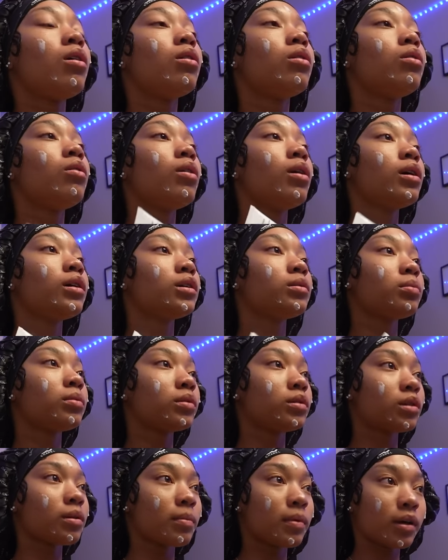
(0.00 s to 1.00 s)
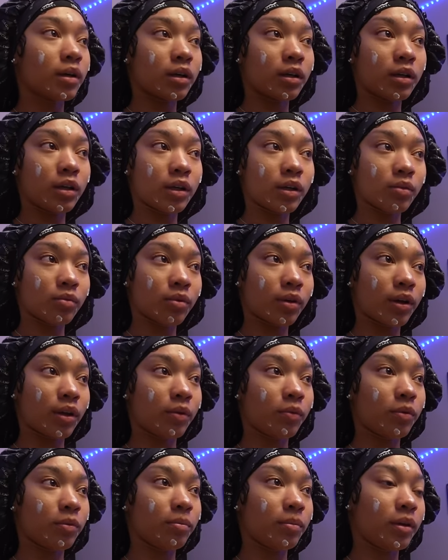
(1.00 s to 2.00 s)
Oh, I was supposed to make a get
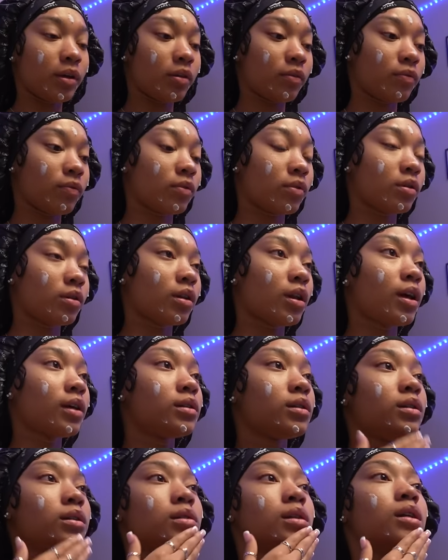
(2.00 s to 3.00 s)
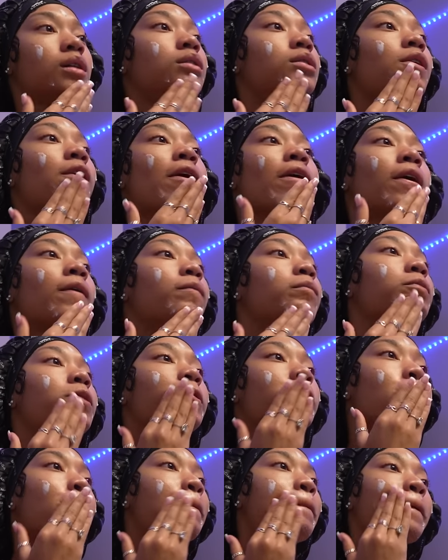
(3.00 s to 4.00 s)
ready with me for like the TikTok. I'm
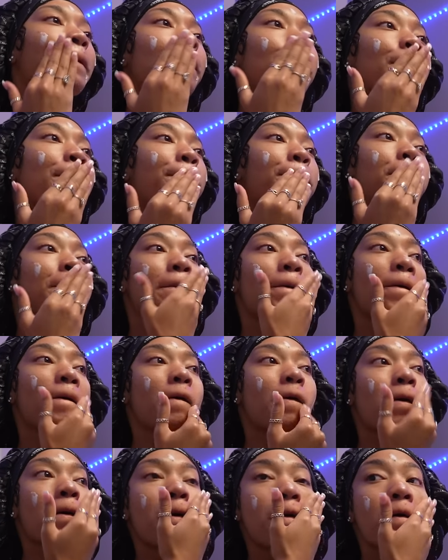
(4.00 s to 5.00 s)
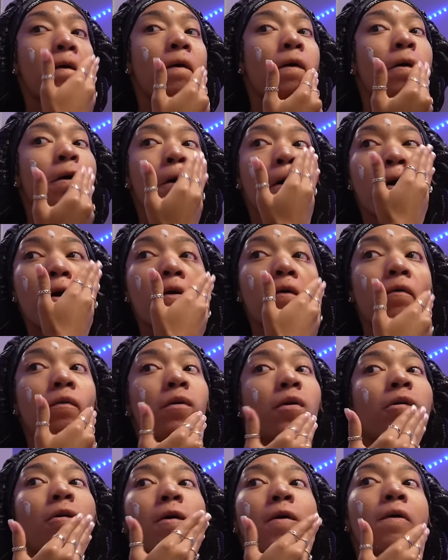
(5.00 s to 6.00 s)
tripping. Oh
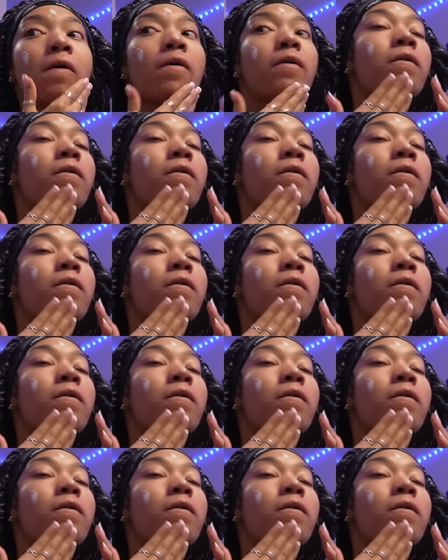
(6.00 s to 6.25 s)
well.